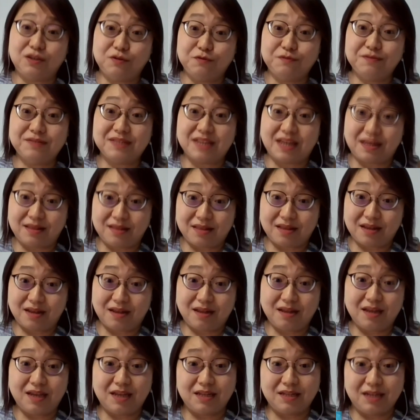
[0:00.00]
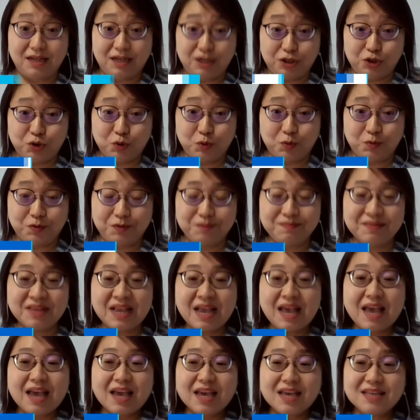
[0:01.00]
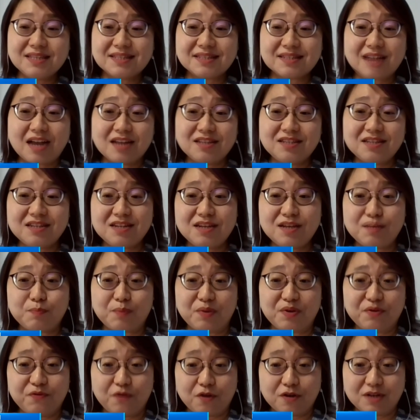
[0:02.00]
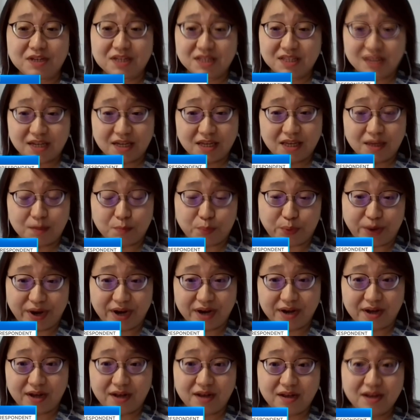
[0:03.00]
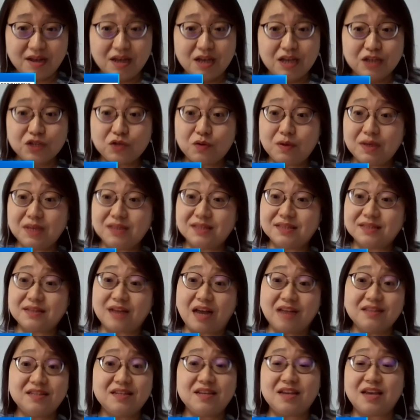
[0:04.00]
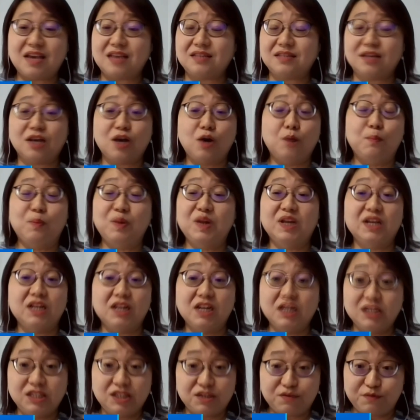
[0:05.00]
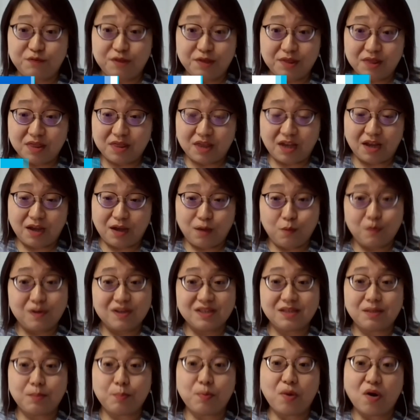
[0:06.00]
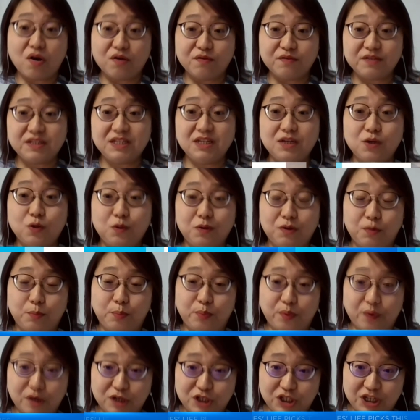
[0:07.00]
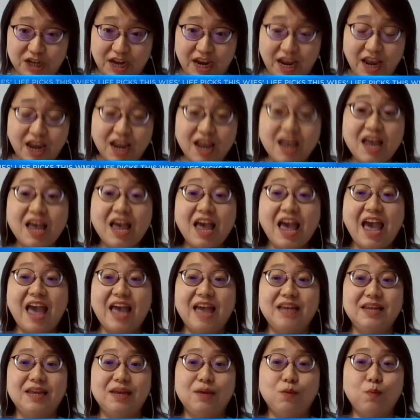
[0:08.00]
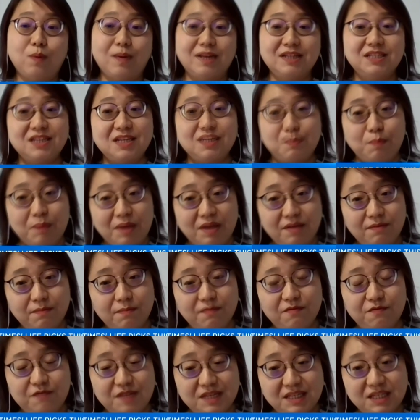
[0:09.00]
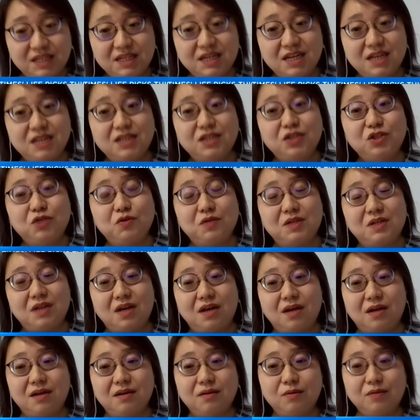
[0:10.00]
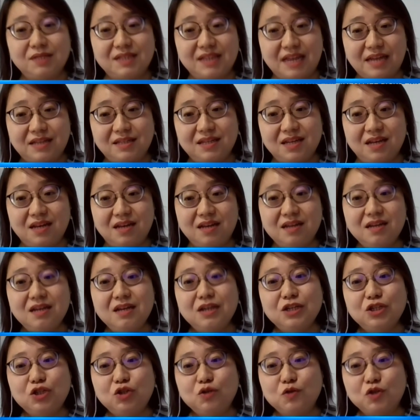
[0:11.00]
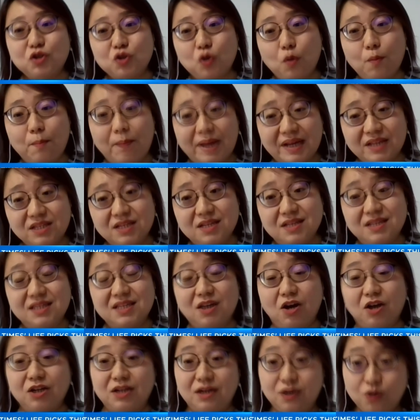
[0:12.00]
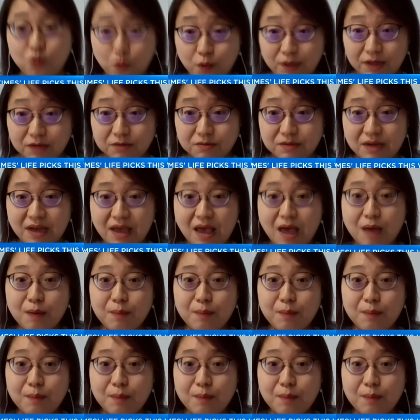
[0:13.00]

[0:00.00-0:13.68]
Youth Center in Yishun. He started it before the circuit breaker, so it started as a completely different thing. It was a poverty quilt project, and he wanted visitors to the center to sew buttons on a quilt.